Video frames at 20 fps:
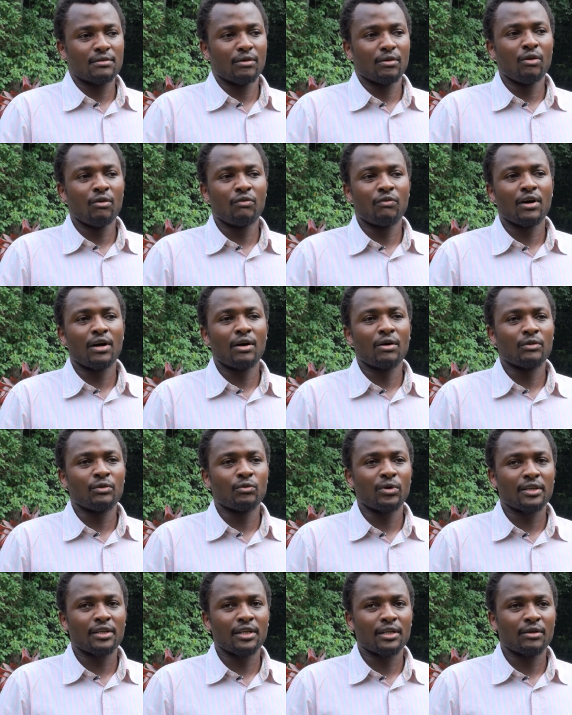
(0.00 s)
over
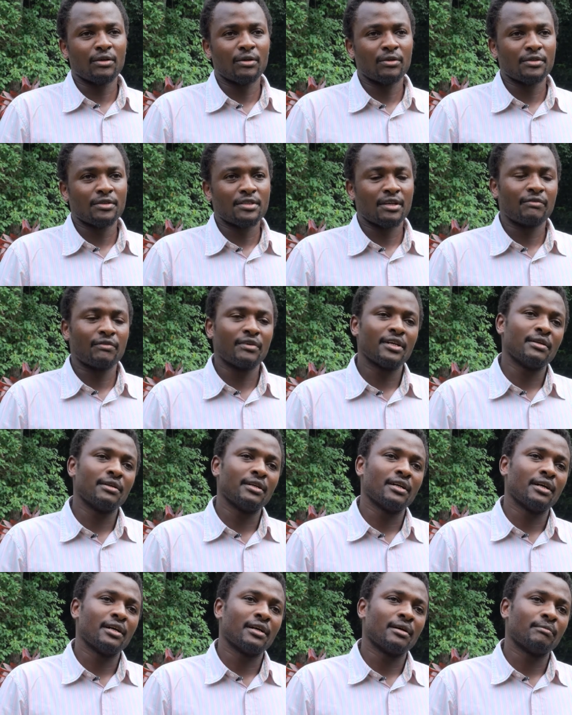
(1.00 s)
on what they call
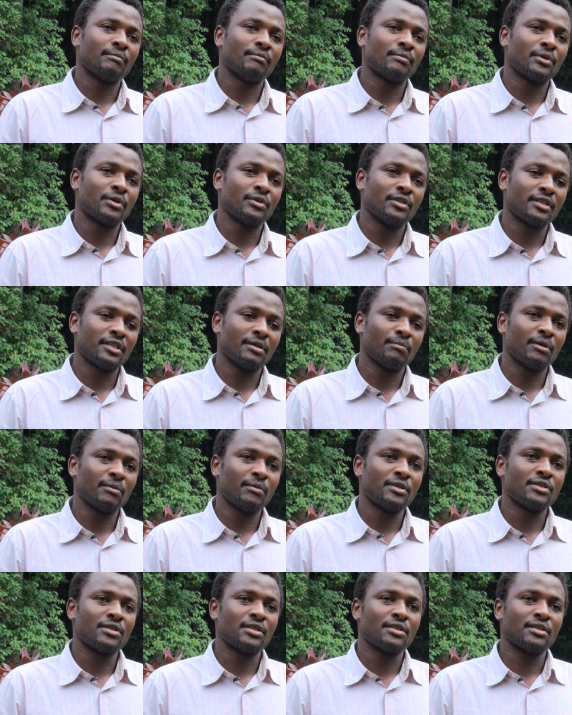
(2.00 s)
survey project
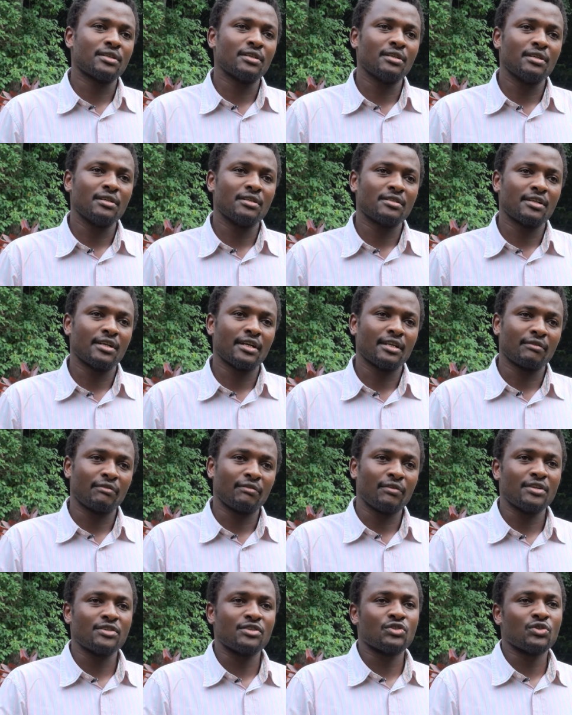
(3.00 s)
implementation. It's like a
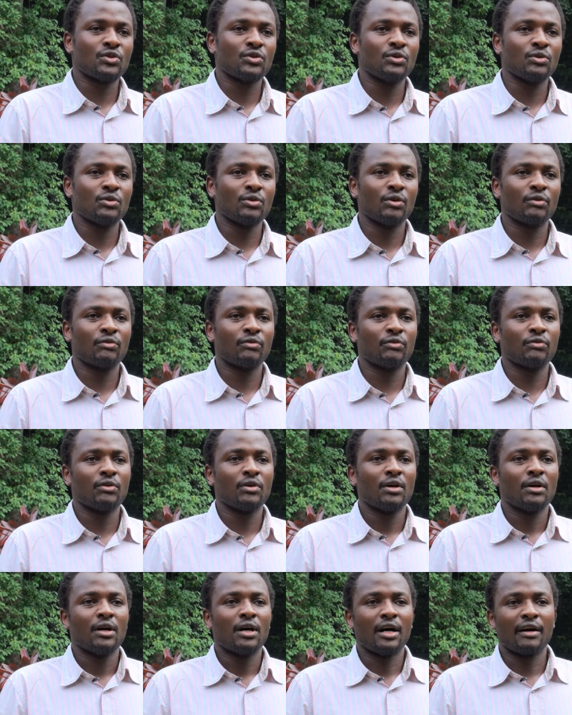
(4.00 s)
phase two of
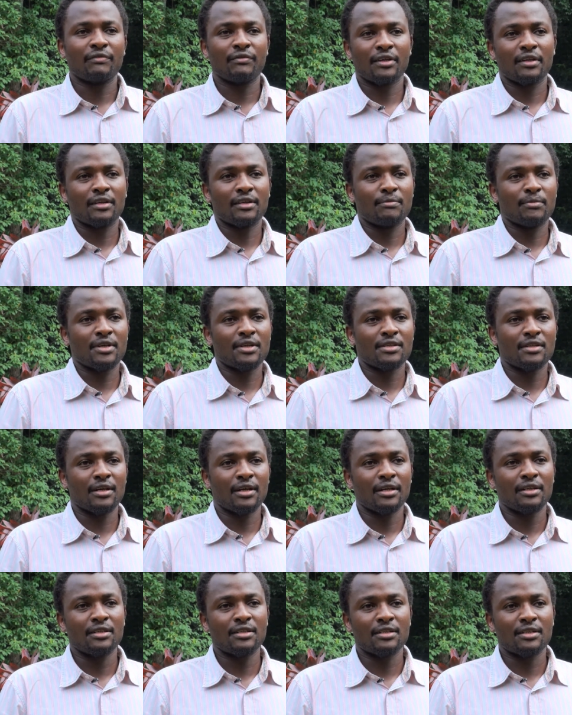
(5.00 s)
after the
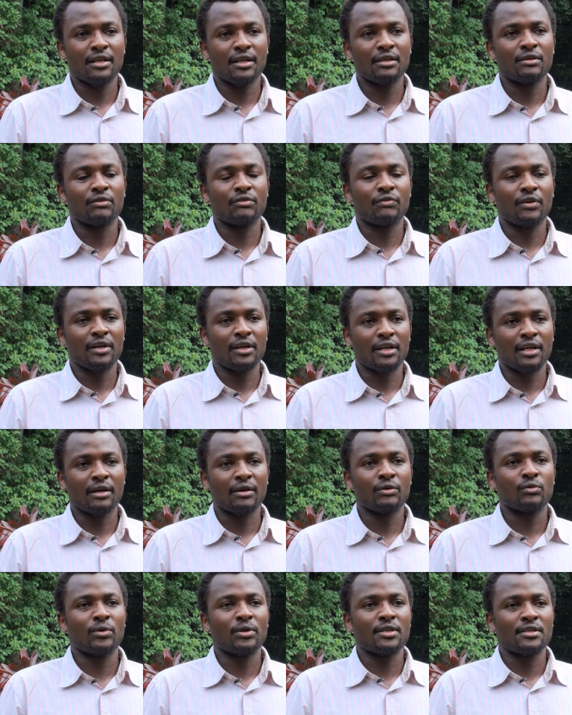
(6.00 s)
baseline, trying to find
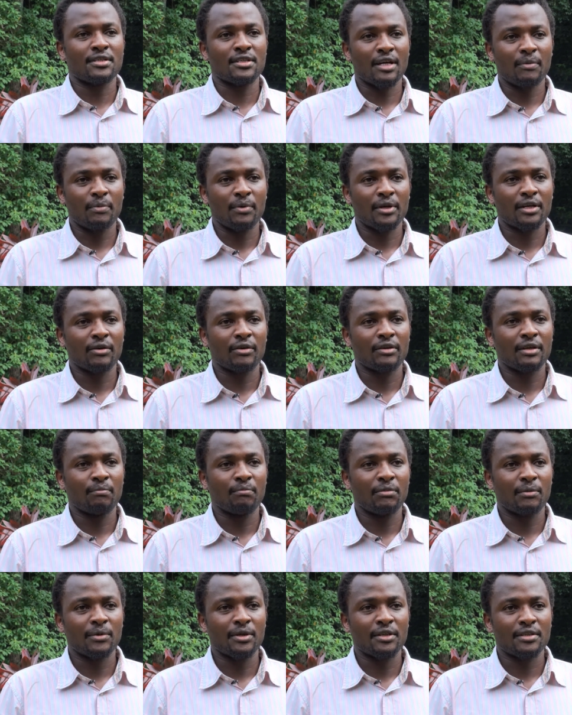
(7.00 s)
out what is happening on the
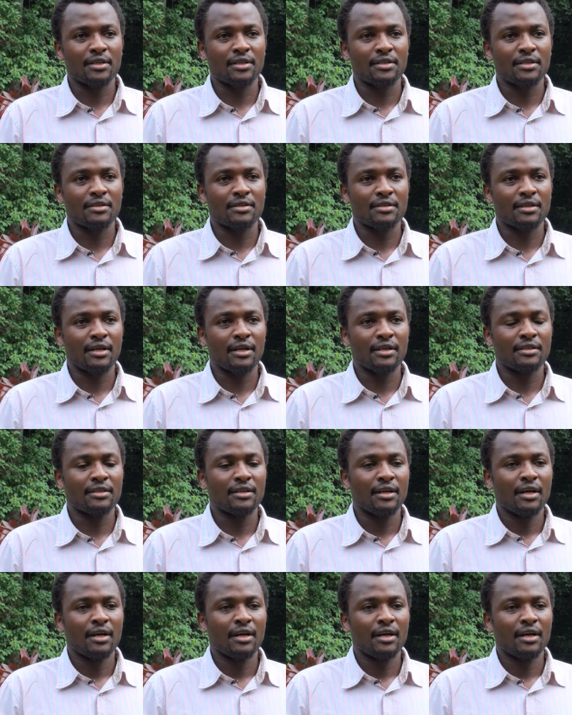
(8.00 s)
implementation side,